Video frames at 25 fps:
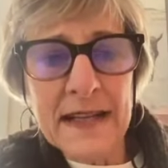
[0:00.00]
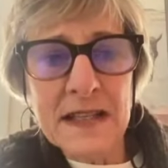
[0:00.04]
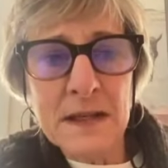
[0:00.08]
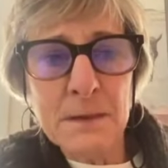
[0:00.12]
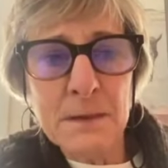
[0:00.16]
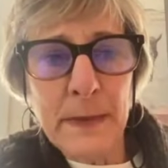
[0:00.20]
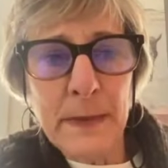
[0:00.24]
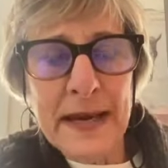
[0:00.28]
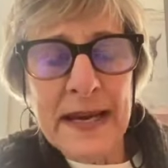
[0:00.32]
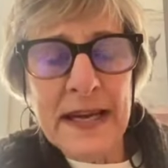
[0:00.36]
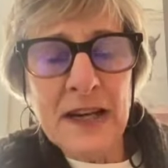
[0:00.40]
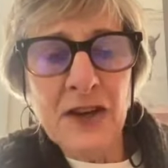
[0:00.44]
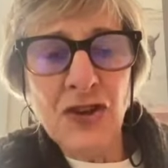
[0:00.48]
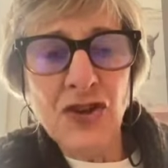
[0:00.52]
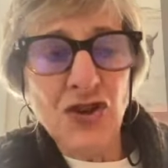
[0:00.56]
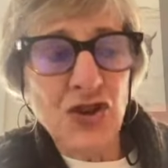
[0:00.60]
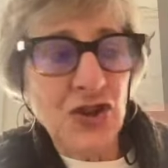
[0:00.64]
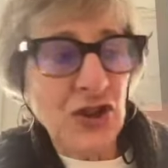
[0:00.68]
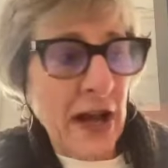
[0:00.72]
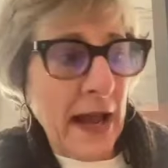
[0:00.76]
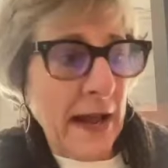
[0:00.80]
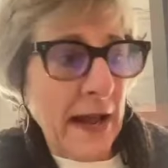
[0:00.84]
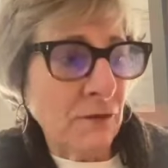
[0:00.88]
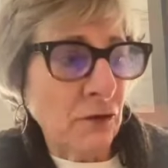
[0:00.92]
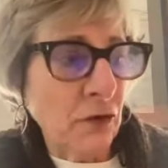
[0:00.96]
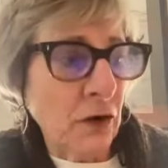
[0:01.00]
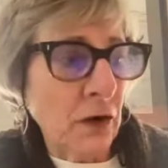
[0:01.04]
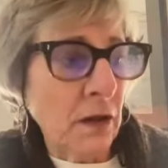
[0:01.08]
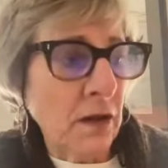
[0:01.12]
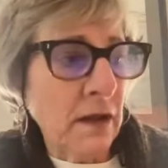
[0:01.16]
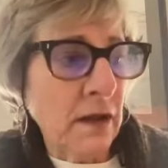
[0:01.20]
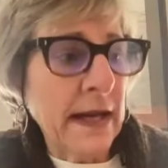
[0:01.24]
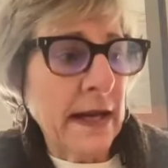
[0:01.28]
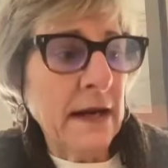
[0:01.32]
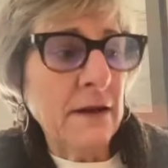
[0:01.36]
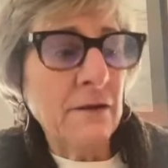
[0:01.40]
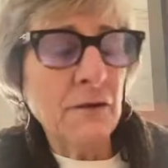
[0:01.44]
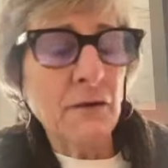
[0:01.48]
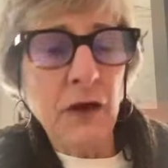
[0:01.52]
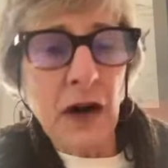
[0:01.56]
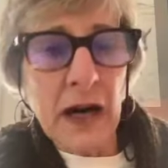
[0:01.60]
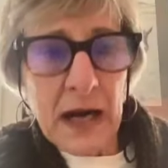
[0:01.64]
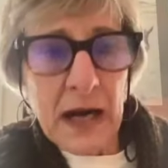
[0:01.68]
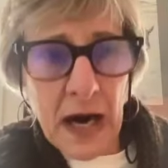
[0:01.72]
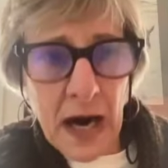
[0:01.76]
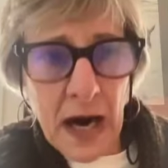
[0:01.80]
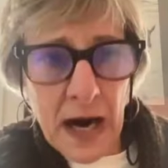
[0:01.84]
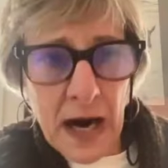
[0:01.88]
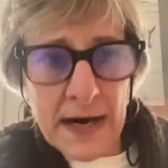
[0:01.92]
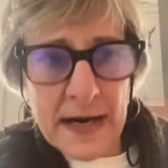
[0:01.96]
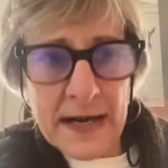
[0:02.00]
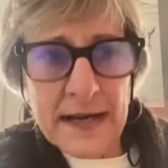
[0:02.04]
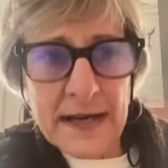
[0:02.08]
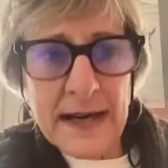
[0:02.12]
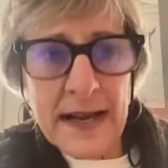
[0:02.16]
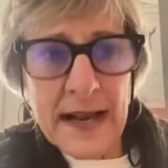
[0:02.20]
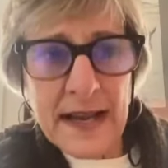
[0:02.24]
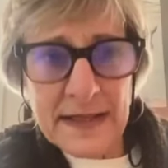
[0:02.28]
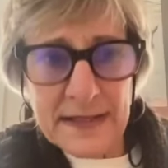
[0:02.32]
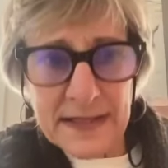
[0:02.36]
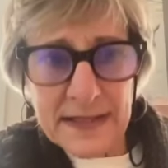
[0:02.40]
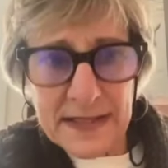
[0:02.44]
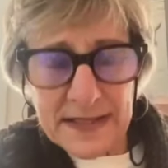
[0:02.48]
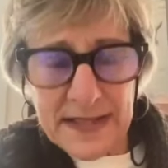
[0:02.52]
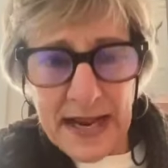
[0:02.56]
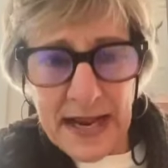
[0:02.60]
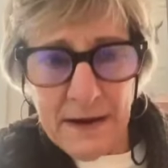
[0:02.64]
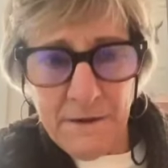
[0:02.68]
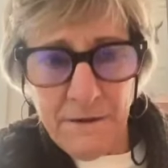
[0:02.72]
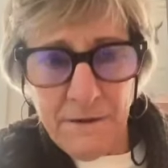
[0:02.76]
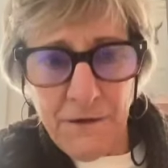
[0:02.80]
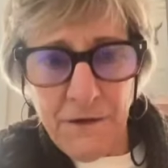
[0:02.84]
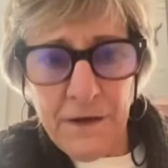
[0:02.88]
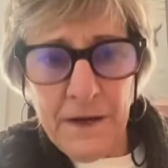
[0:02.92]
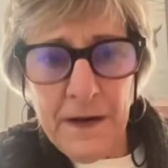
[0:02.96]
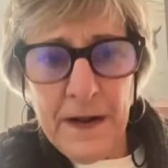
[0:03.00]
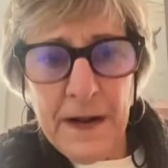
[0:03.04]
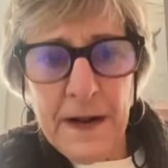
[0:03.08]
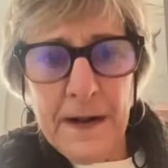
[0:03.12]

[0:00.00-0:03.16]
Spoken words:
it's mean generally regarded as safe.